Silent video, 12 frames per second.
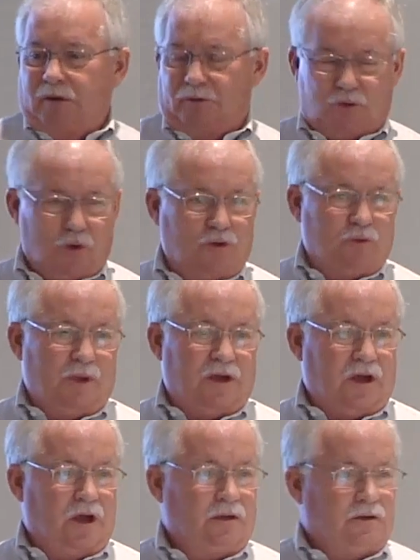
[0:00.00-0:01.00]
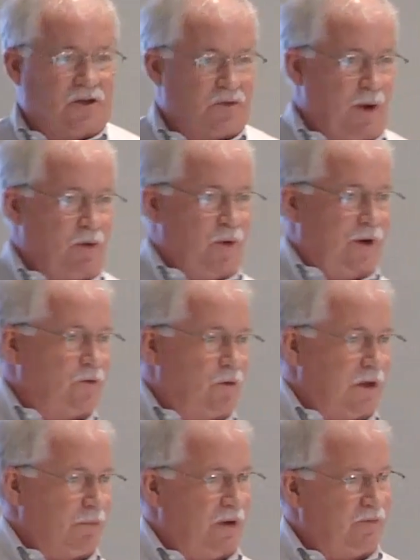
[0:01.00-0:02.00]
It's good to be king. Kiss my ring.
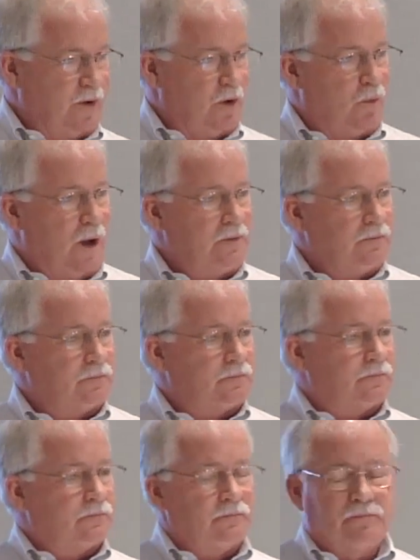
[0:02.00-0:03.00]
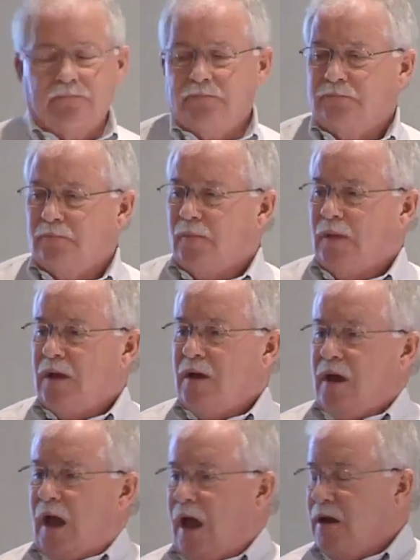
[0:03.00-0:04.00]
Don't get my finger wet.
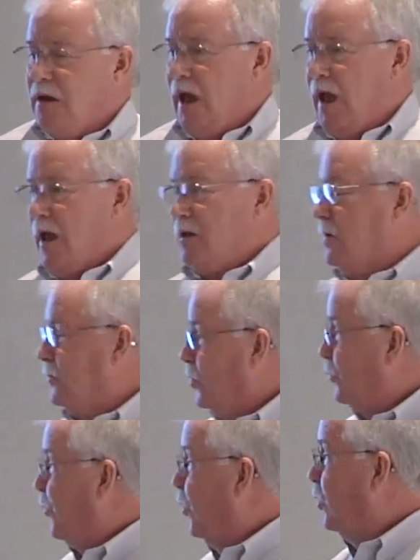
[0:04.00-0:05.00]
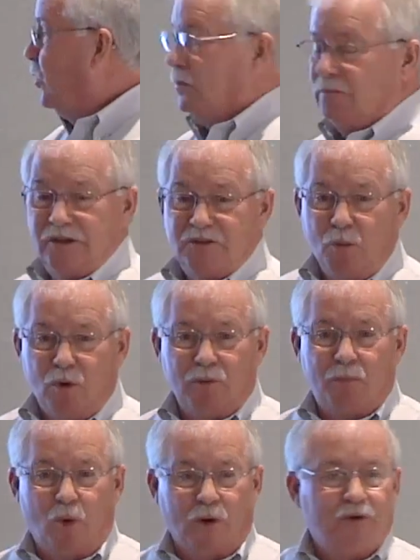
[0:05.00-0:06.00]
And you're frugal. It's more
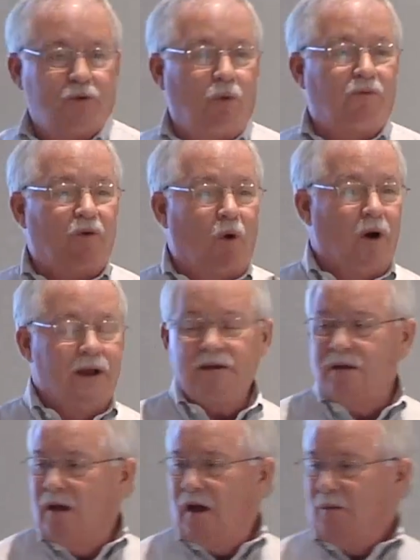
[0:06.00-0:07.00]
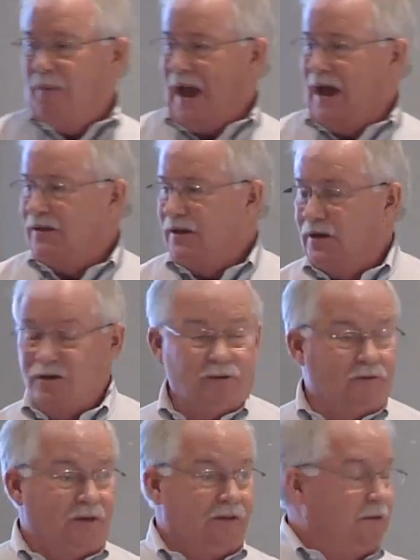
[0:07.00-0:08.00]
important to avoid a bad
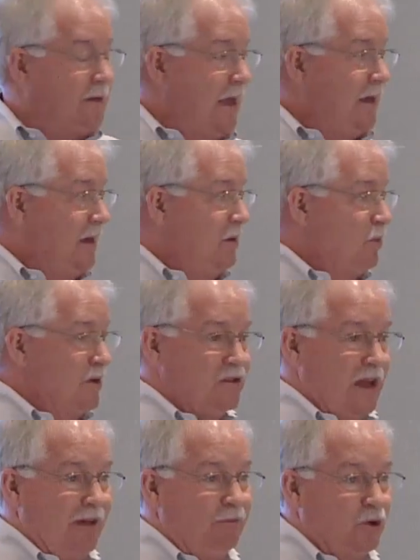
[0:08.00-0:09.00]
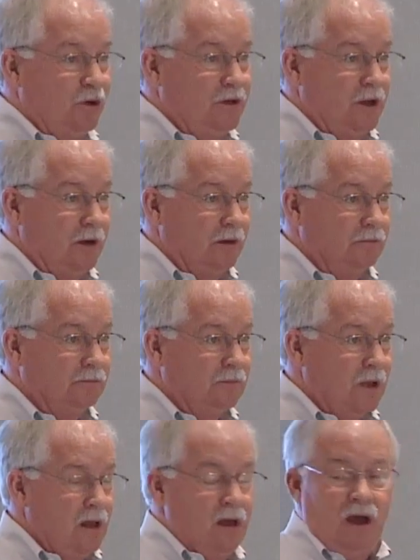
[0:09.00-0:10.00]
year than to take any risk to have a good year.
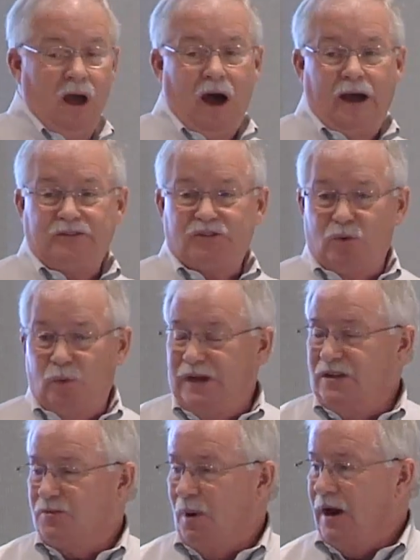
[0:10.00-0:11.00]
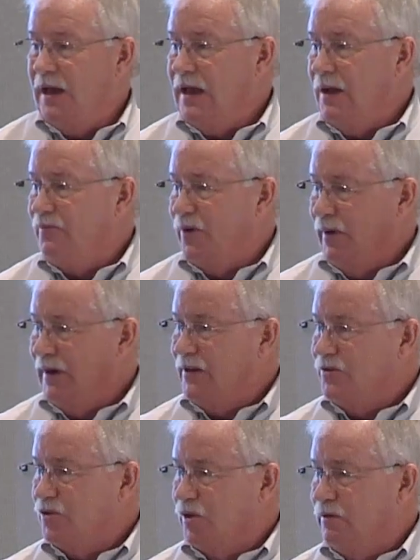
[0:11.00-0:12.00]
I squeeze money. I'm very
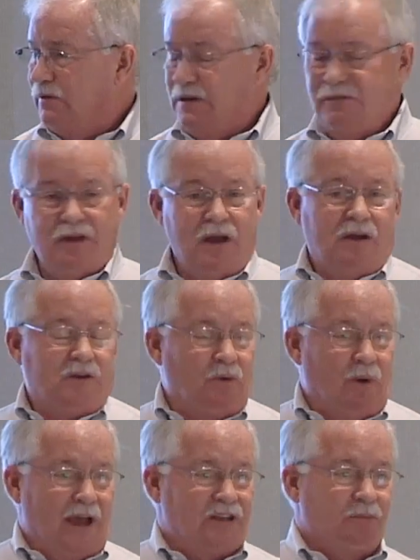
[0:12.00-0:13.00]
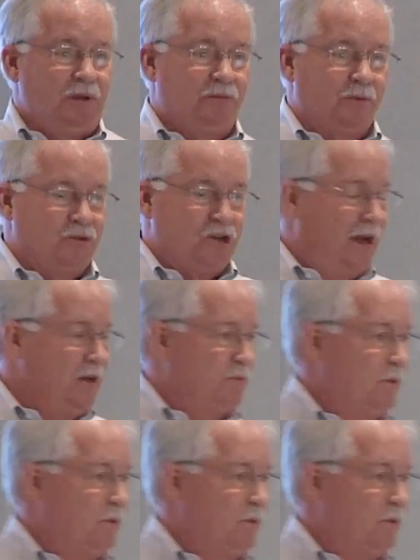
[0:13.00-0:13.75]
conservative. You ask me for change